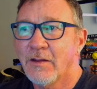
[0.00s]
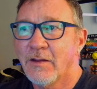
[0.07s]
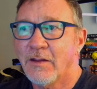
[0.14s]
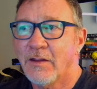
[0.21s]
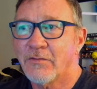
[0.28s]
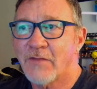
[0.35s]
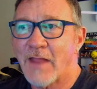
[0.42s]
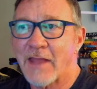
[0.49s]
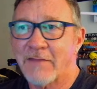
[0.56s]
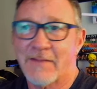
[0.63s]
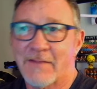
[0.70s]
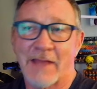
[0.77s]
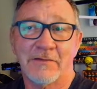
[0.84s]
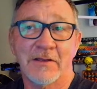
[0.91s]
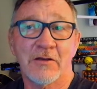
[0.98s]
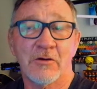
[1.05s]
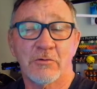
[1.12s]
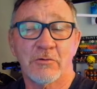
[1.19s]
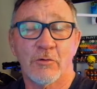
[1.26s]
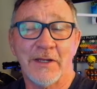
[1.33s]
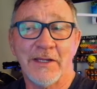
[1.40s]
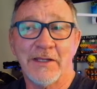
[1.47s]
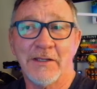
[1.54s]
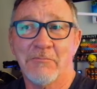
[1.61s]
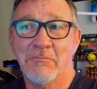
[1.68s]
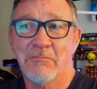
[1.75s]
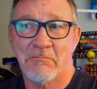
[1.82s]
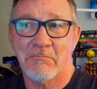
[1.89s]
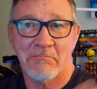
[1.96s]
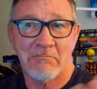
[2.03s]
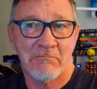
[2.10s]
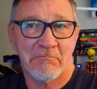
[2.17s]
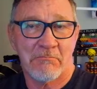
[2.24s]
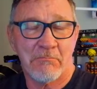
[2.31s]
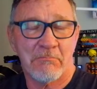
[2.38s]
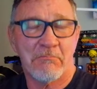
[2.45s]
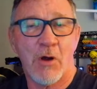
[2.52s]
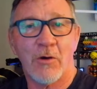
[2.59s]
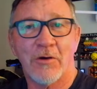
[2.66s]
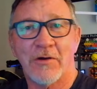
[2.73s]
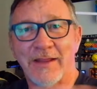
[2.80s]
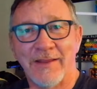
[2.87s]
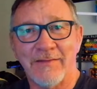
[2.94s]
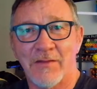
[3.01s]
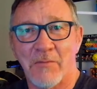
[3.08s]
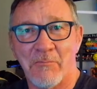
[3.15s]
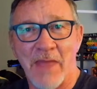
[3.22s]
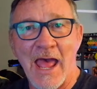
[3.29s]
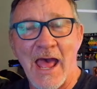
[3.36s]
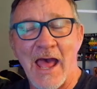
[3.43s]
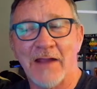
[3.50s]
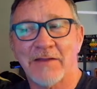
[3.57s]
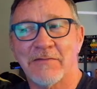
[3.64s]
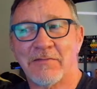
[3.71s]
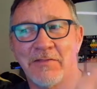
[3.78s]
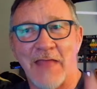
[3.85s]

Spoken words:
is that little green part in the back,